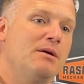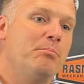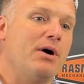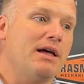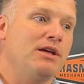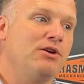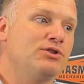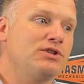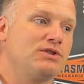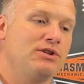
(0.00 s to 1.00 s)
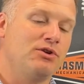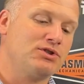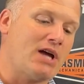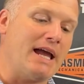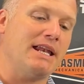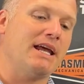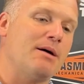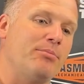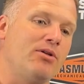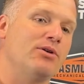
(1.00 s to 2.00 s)
But you're tightening
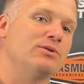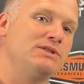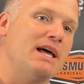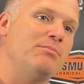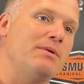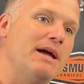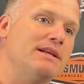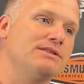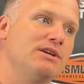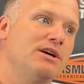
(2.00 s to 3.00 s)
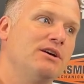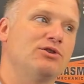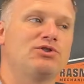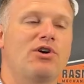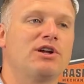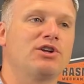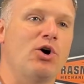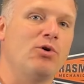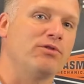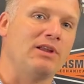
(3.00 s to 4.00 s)
up all those dead bands. You're starting to
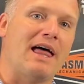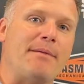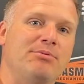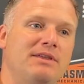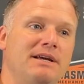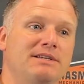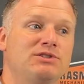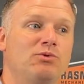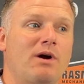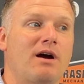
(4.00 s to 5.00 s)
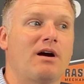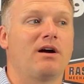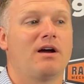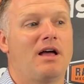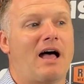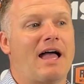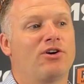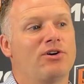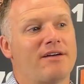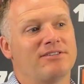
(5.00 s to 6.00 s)
overlap things to where I
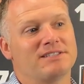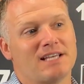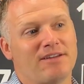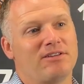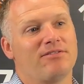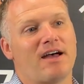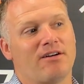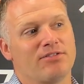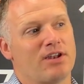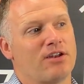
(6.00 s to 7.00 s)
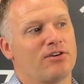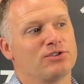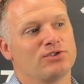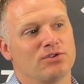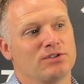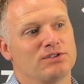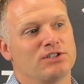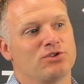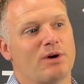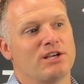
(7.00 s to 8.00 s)
could have a safety valve that under certain
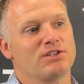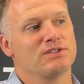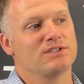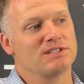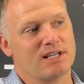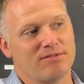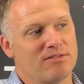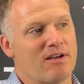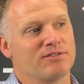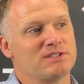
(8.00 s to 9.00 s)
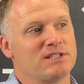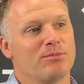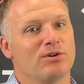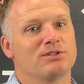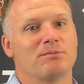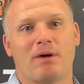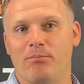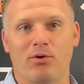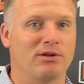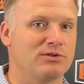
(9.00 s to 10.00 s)
situations, the safety valve simmers and my
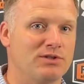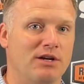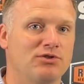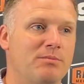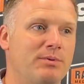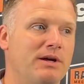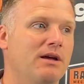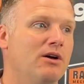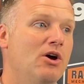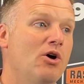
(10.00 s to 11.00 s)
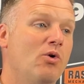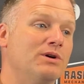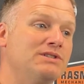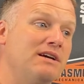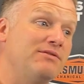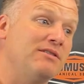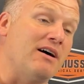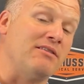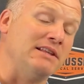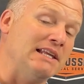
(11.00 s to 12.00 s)
boiler's not tripping, or a safety
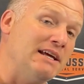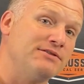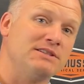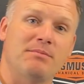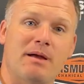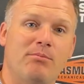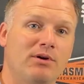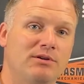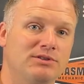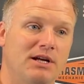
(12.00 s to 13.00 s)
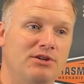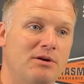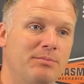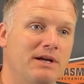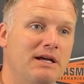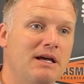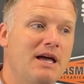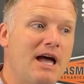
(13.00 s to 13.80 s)
valve lifts and my boiler's not tripping.